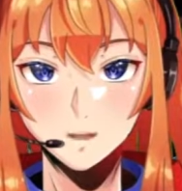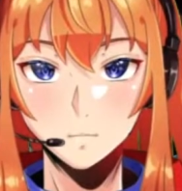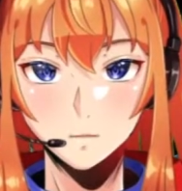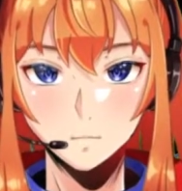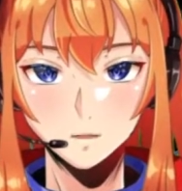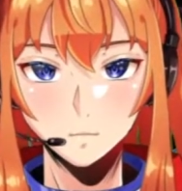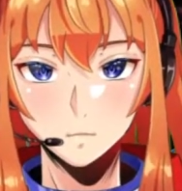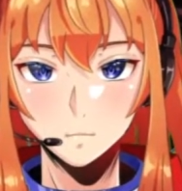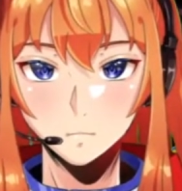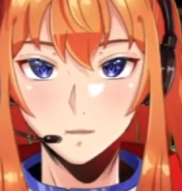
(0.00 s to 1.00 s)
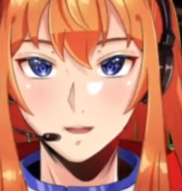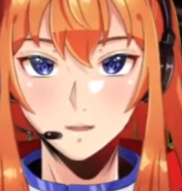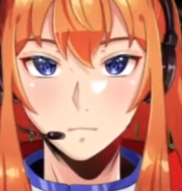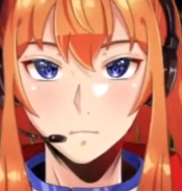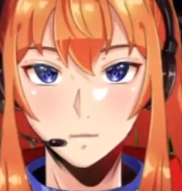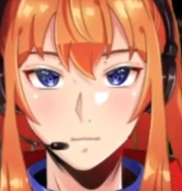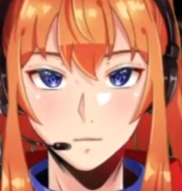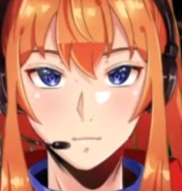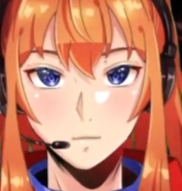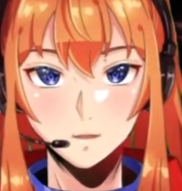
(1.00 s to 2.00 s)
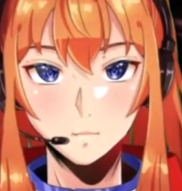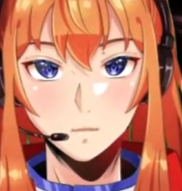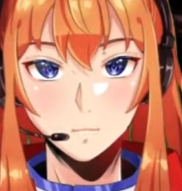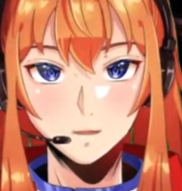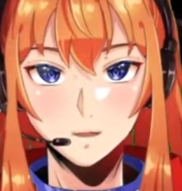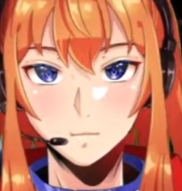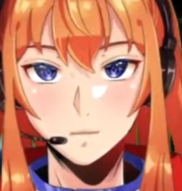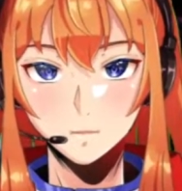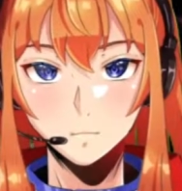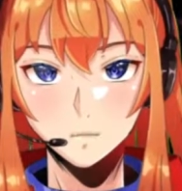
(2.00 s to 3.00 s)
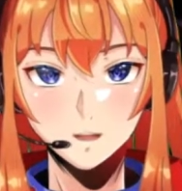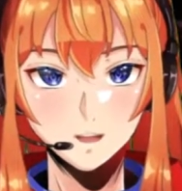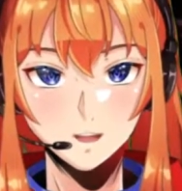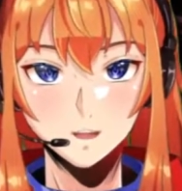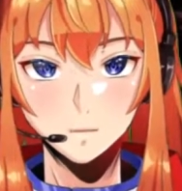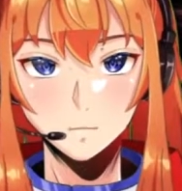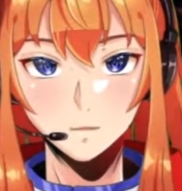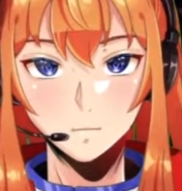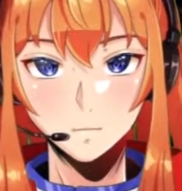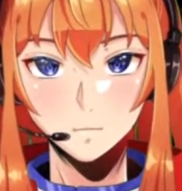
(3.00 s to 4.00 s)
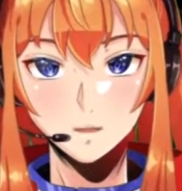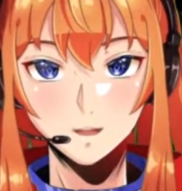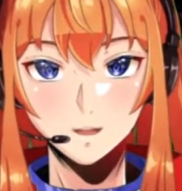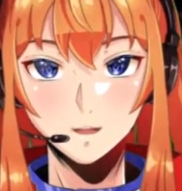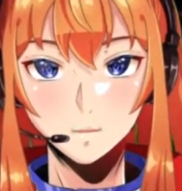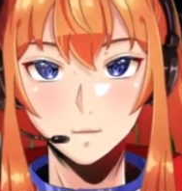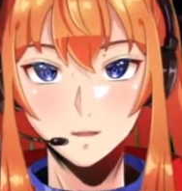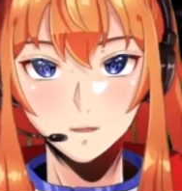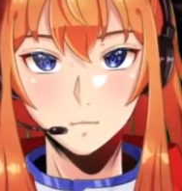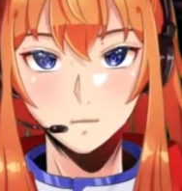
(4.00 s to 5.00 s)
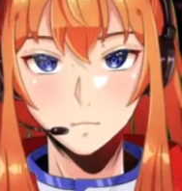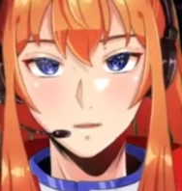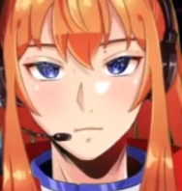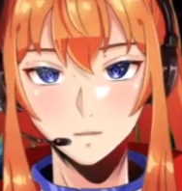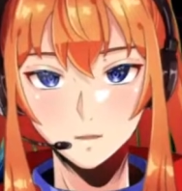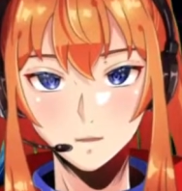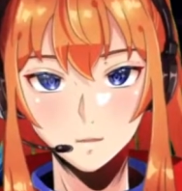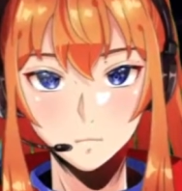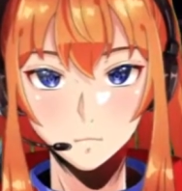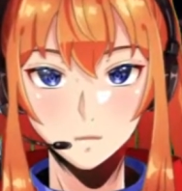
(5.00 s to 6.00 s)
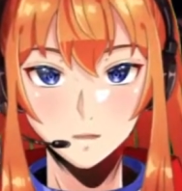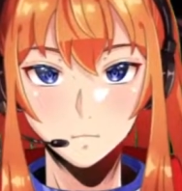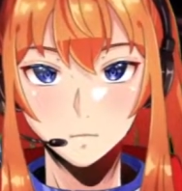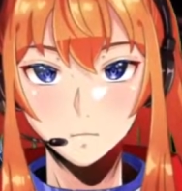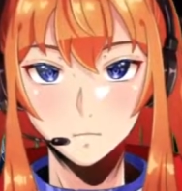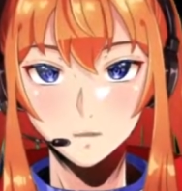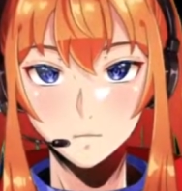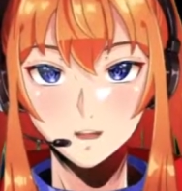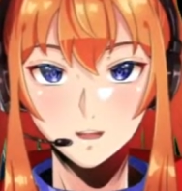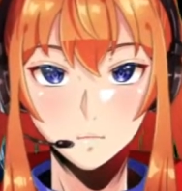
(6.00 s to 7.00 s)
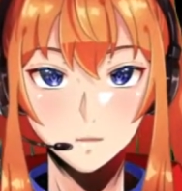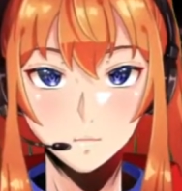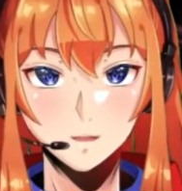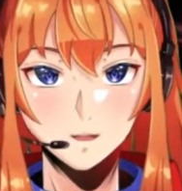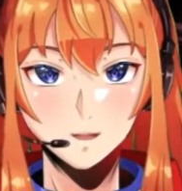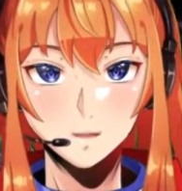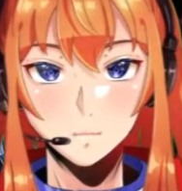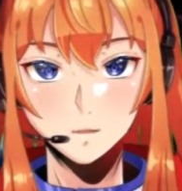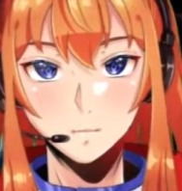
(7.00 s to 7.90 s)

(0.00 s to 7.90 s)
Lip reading: friends went through the game, we also found that we ended up at a much higher level than any of the surrounding trainers or wild Pokemon, which made encounters feel